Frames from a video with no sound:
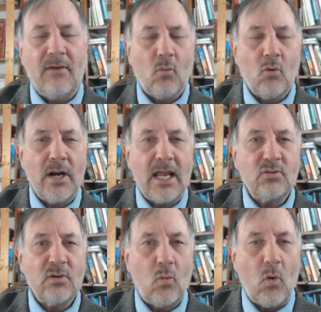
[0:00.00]
If a word
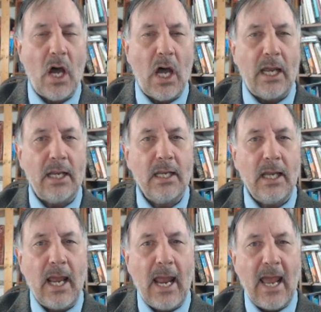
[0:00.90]
ends with Y
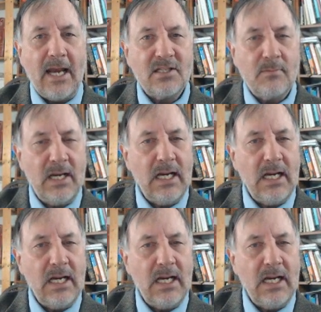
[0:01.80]
and is